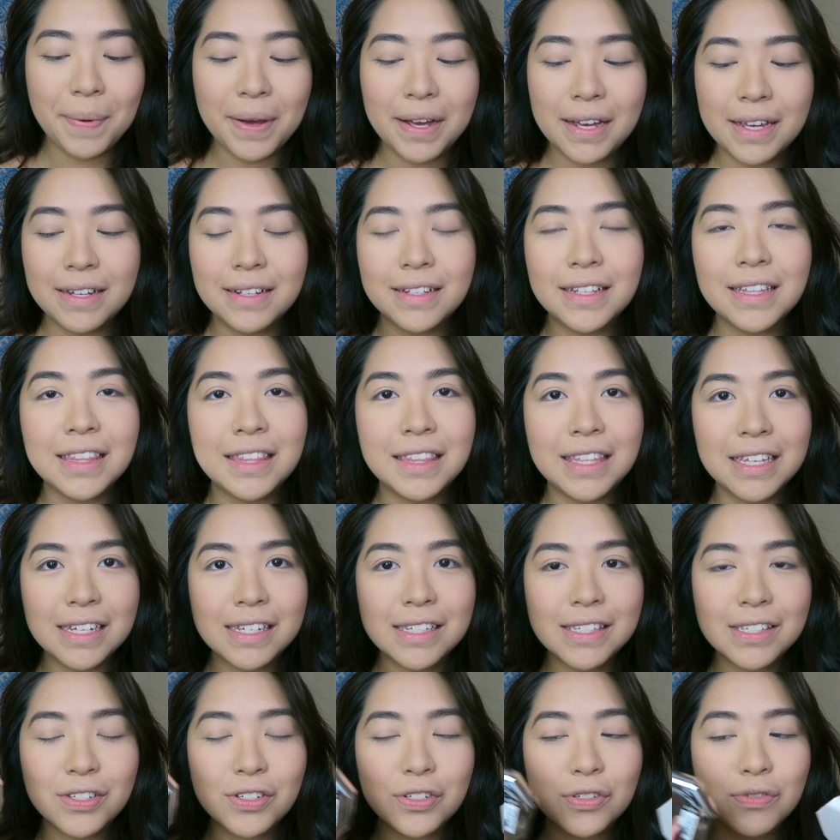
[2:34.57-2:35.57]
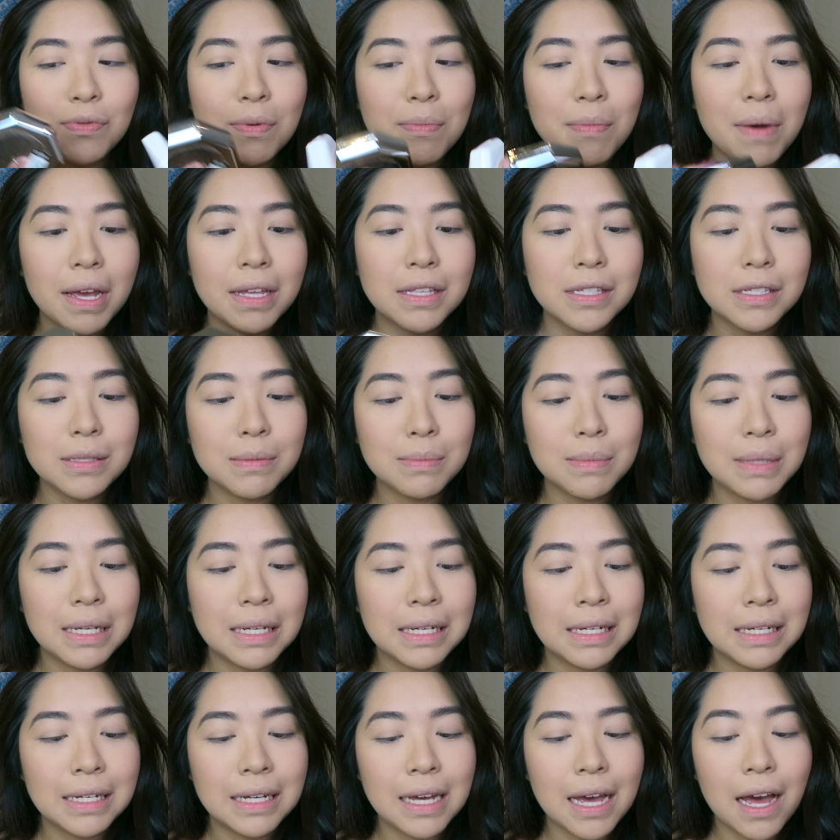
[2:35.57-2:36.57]
but this just reminds
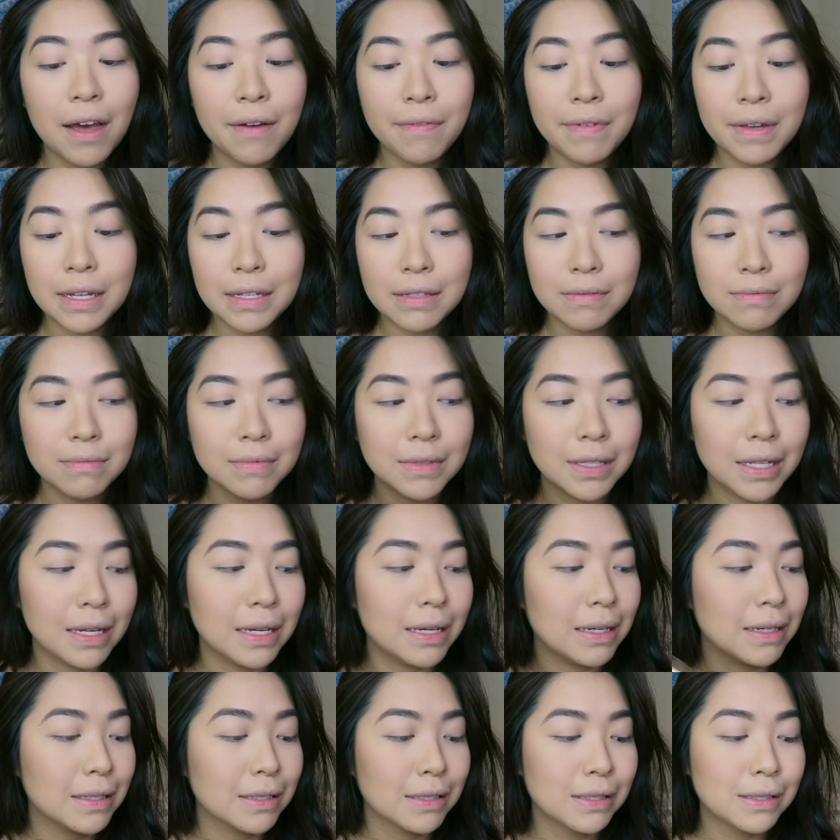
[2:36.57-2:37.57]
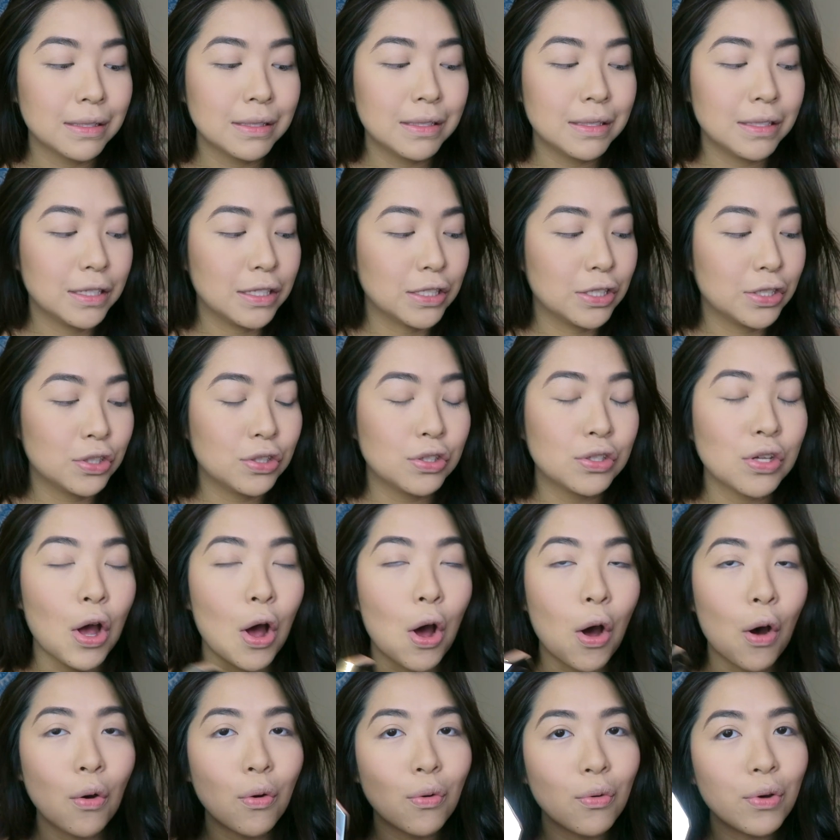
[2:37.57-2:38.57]
me of it, like
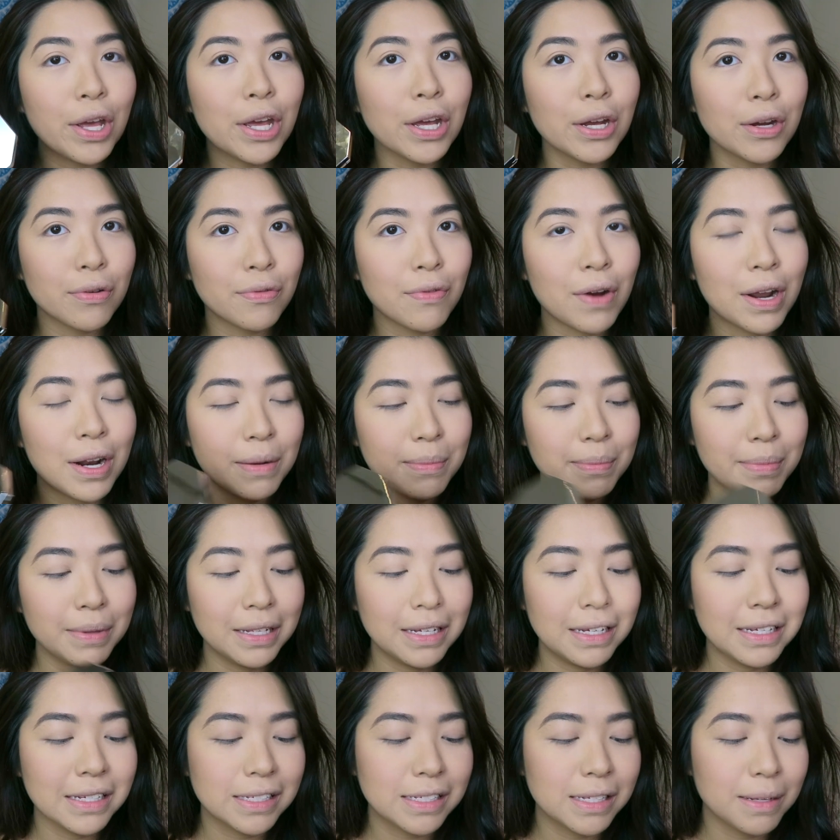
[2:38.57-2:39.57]
so incredibly